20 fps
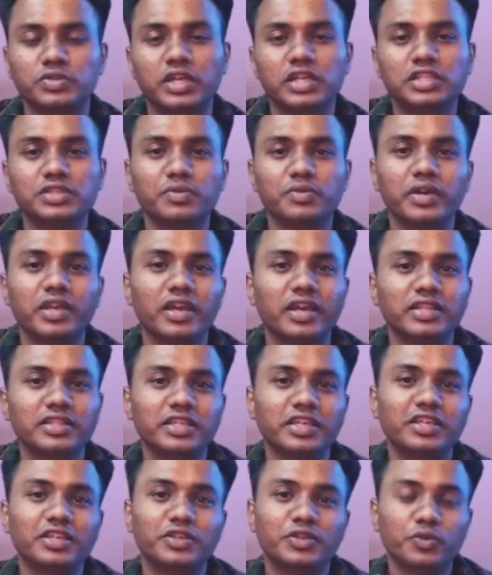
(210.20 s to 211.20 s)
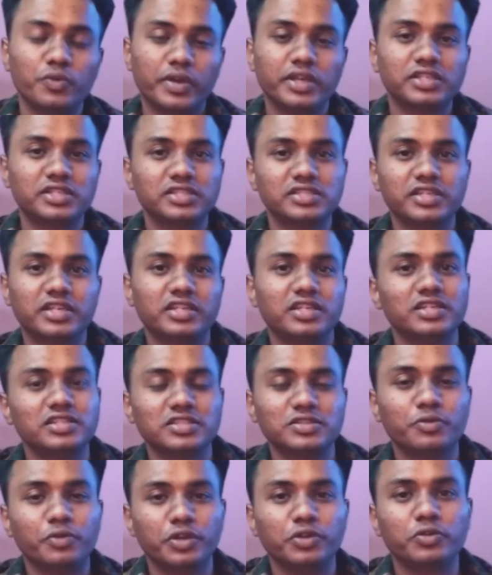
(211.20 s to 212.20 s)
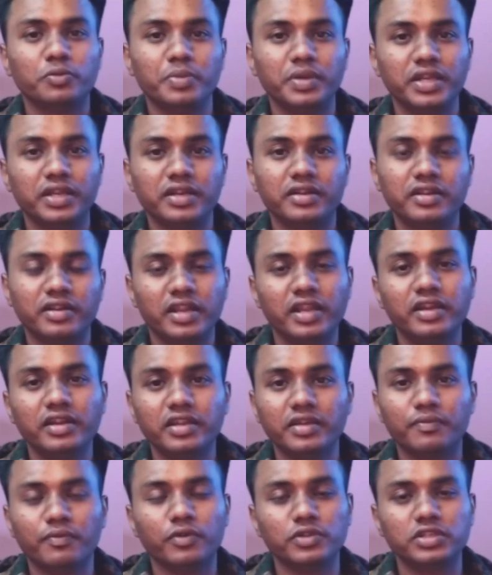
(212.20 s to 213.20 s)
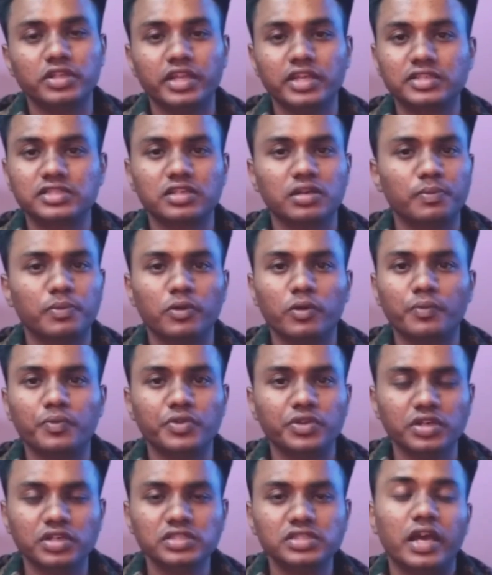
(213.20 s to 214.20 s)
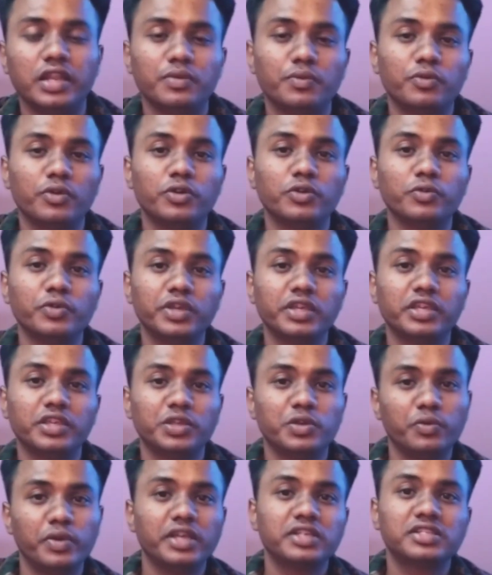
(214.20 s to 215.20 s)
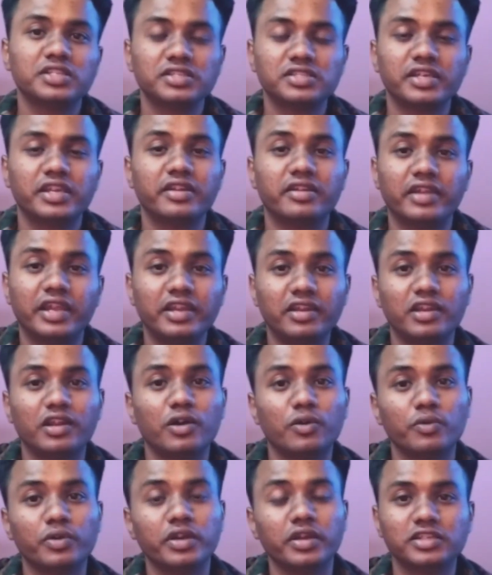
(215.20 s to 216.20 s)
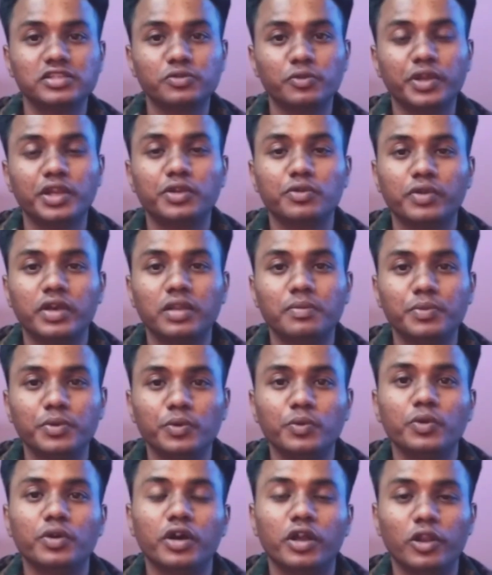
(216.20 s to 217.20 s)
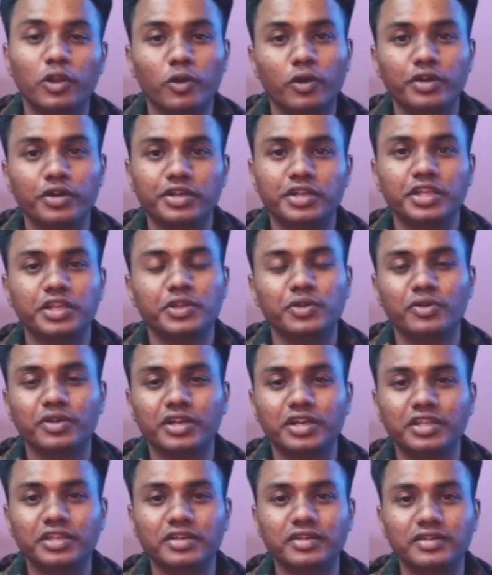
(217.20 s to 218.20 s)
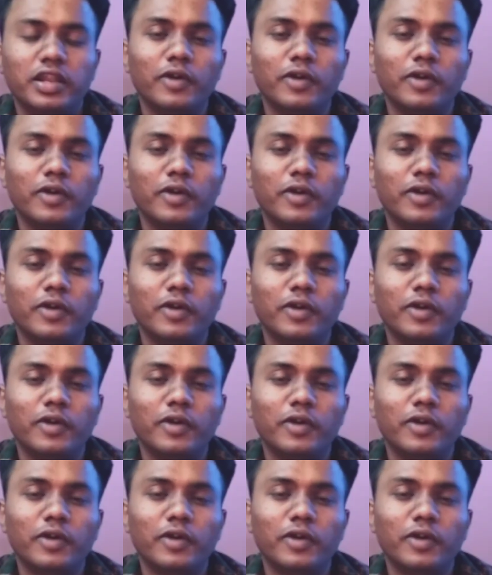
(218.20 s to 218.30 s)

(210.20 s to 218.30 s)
So that's why I think U X design is going to be in trend for the next couple of years, and if you're doing U X design right now, it is going to help you a lot in your career.